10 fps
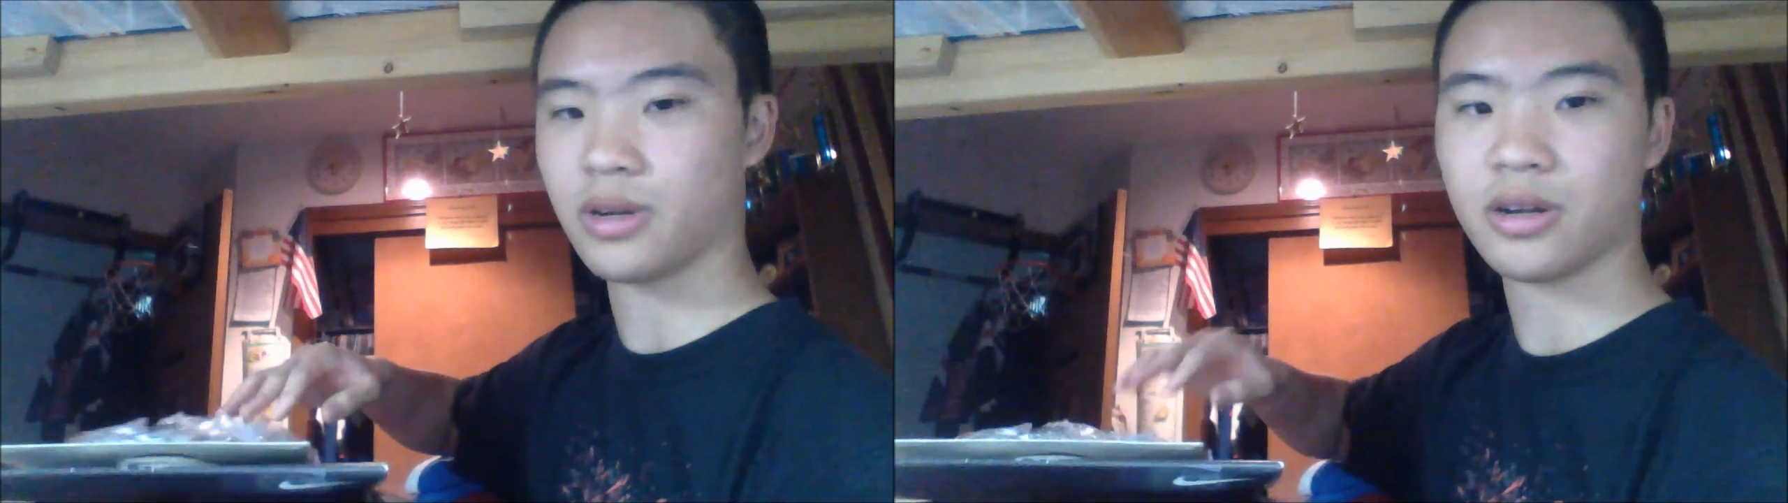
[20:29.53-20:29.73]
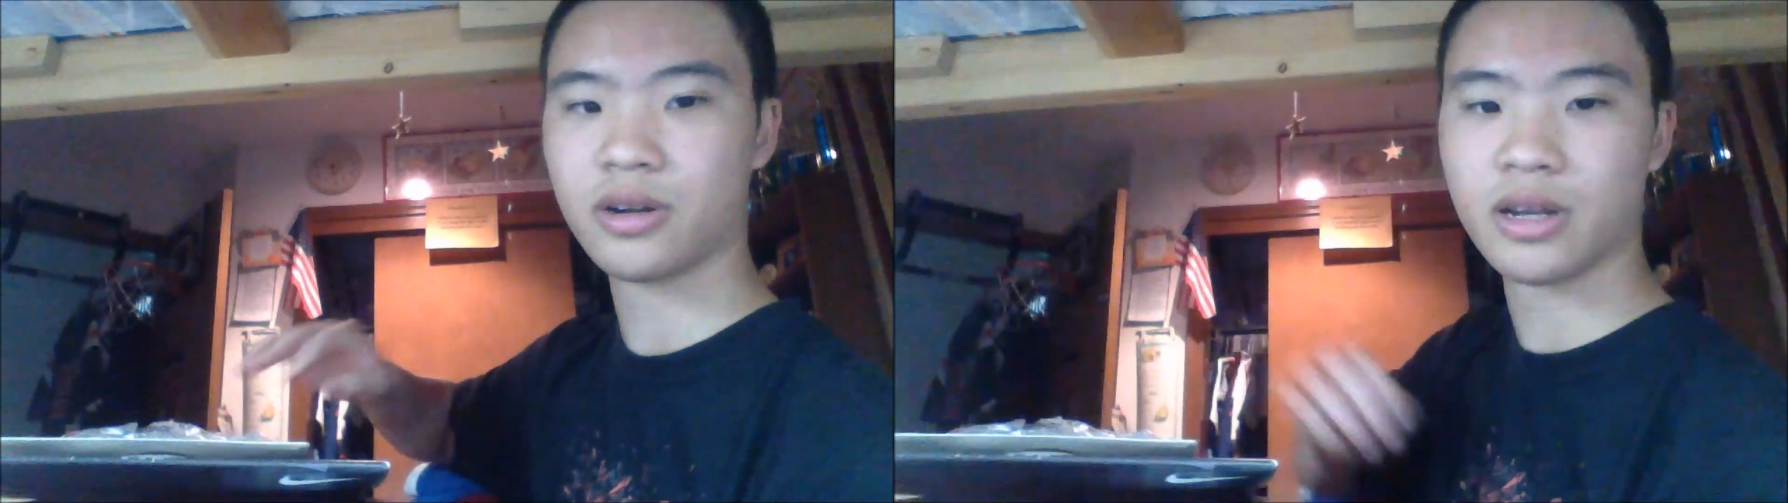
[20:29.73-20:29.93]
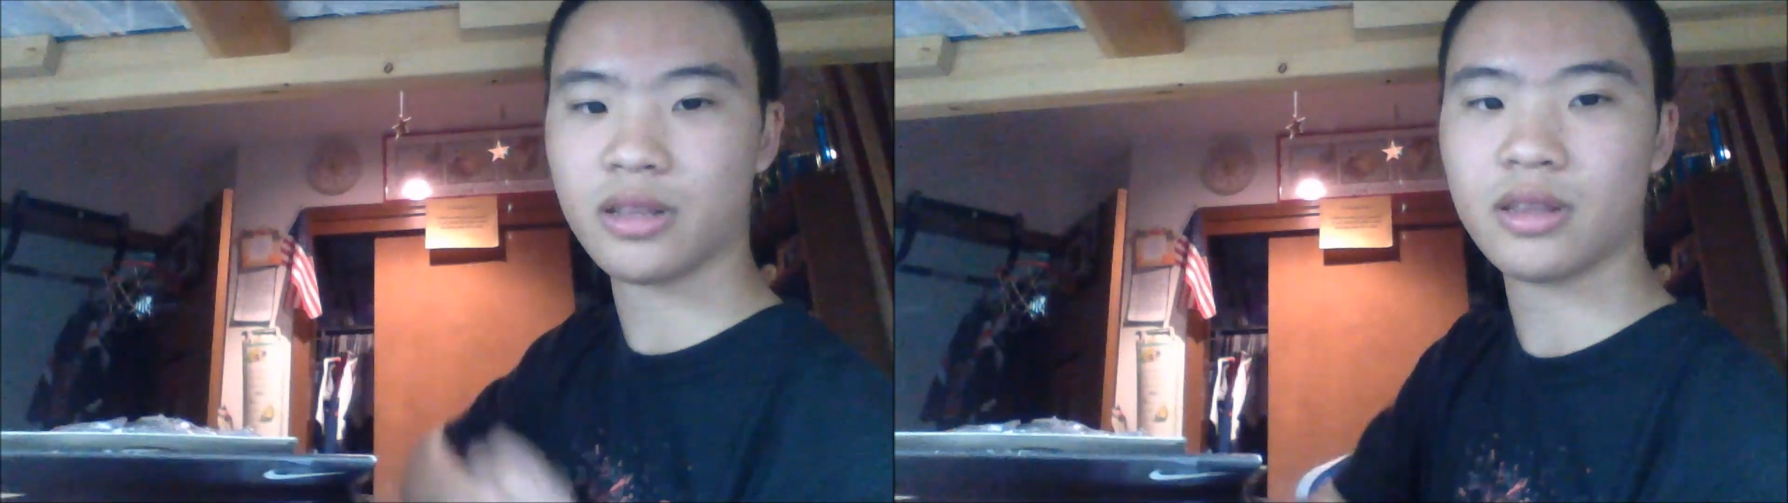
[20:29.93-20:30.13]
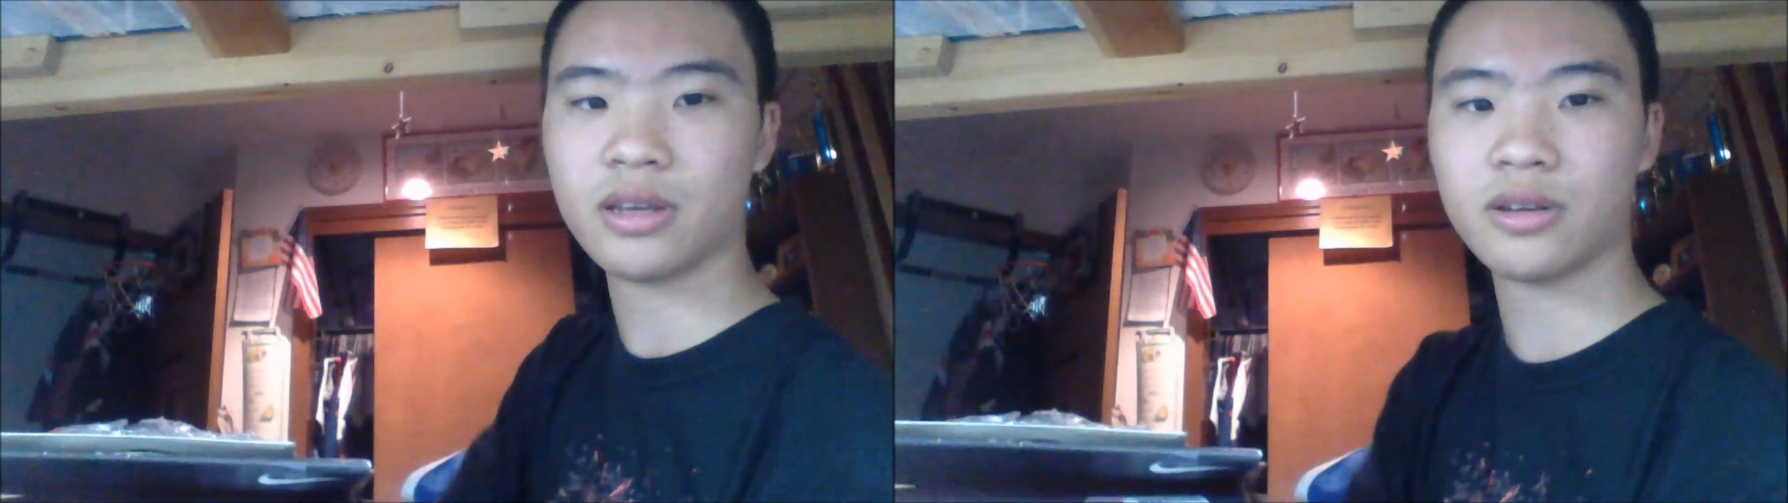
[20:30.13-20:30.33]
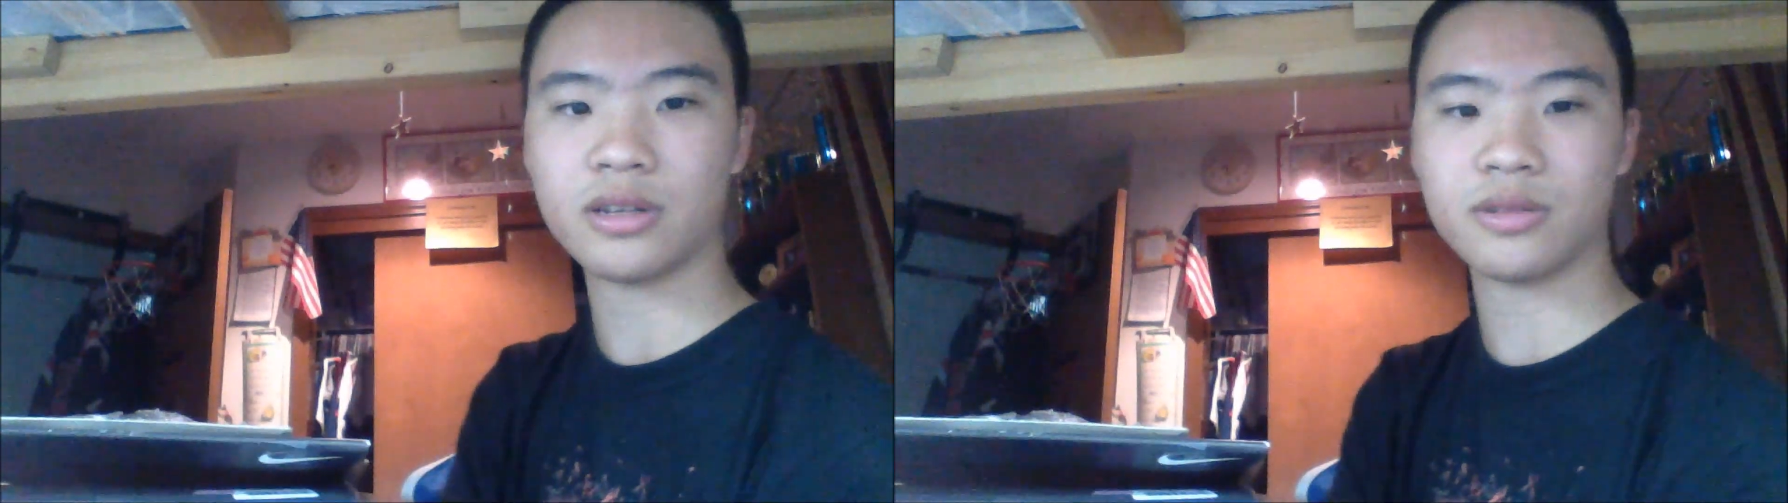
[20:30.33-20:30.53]
Alright, thank you
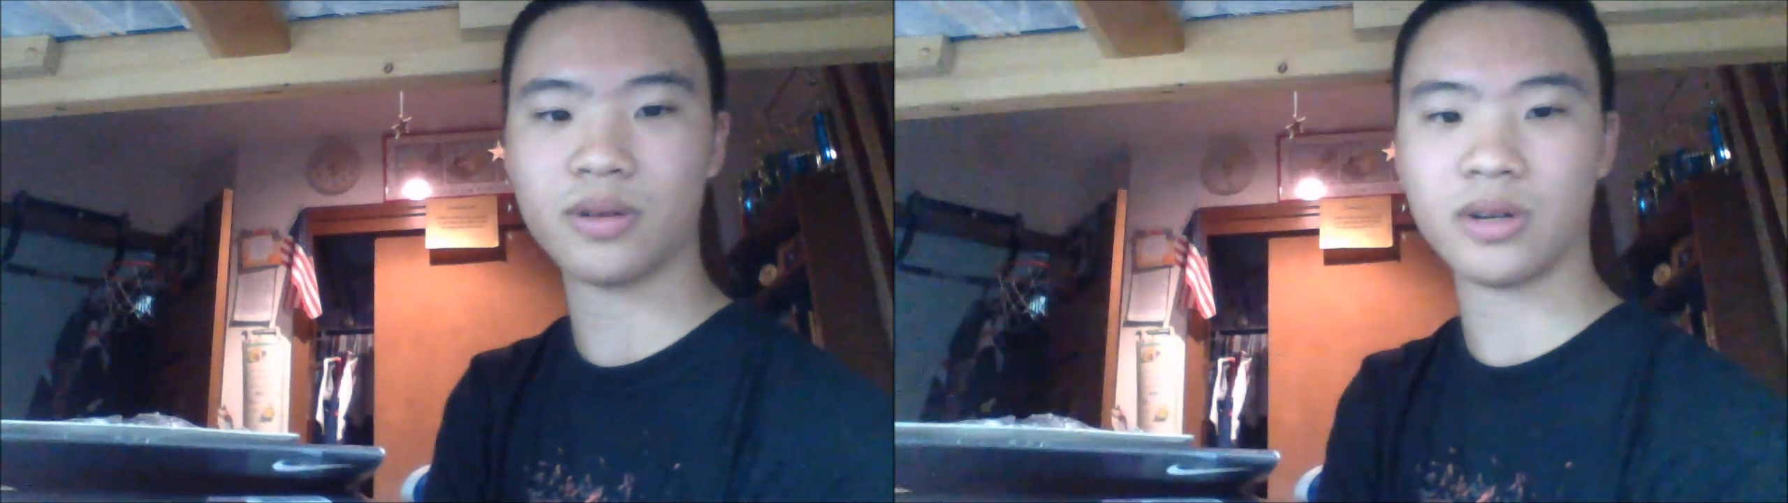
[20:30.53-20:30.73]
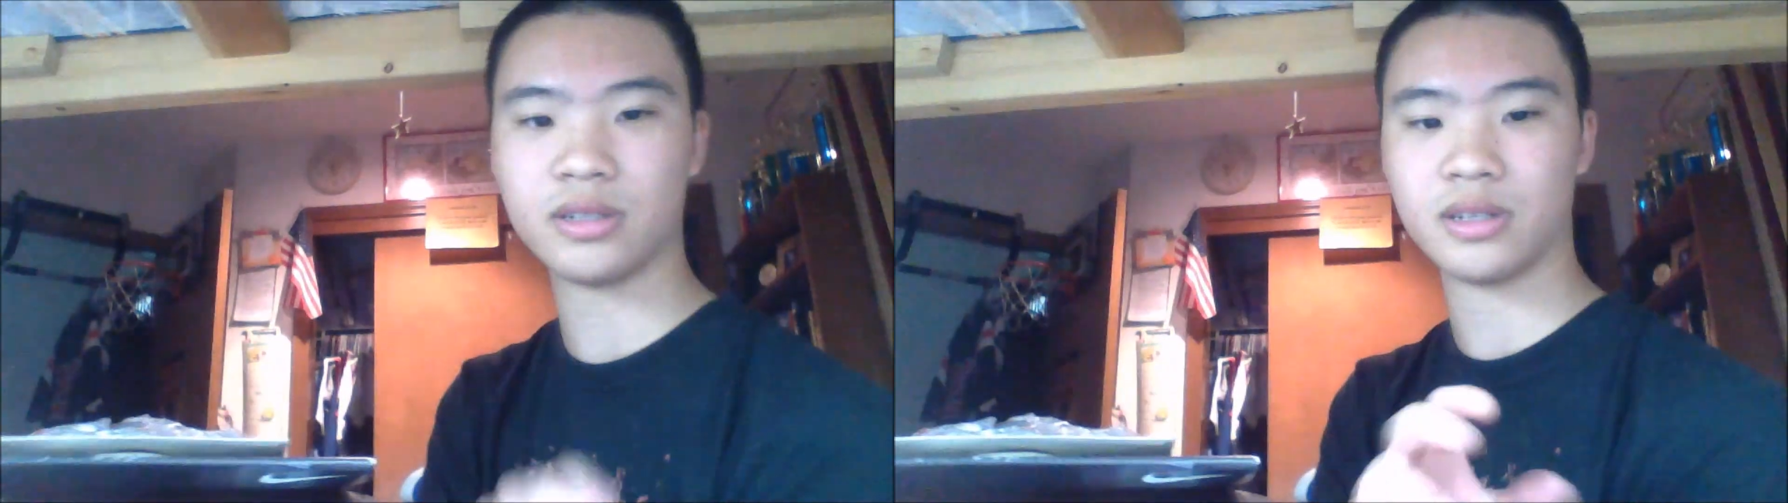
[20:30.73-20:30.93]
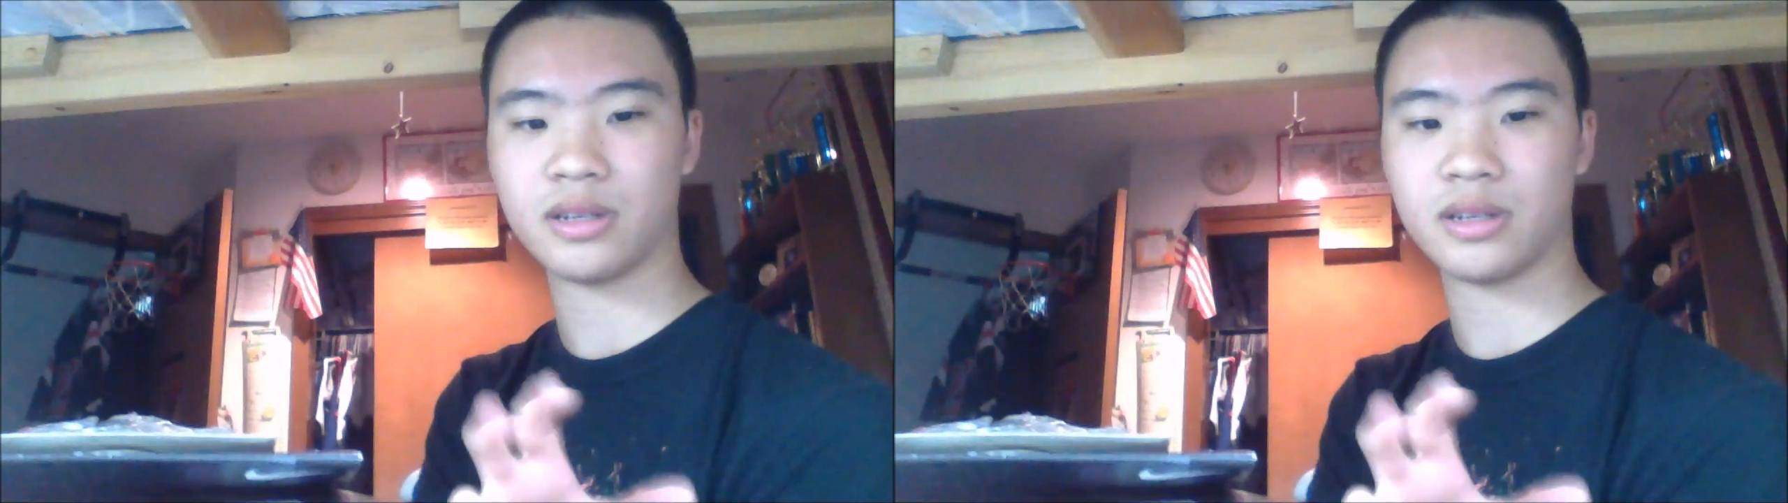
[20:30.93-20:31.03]
guys for watching,